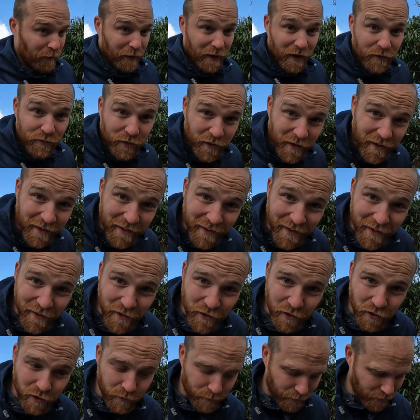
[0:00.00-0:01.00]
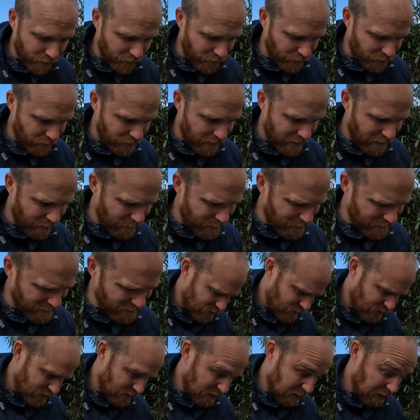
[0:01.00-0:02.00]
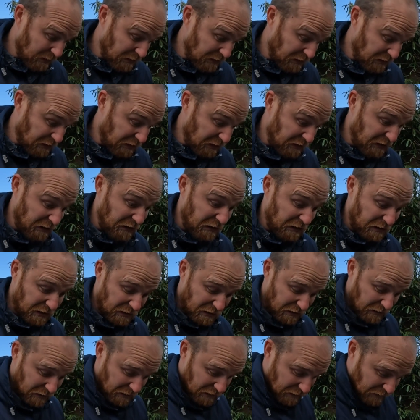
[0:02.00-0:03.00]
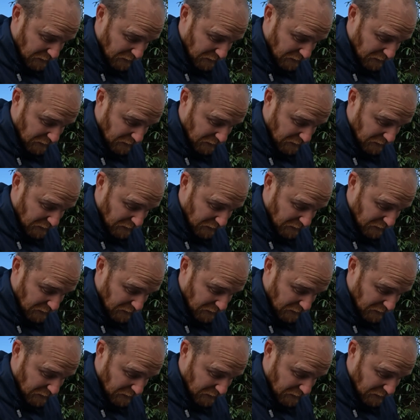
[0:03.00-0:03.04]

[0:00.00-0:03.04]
well, if I didn't need a new one, I do now. Ugh.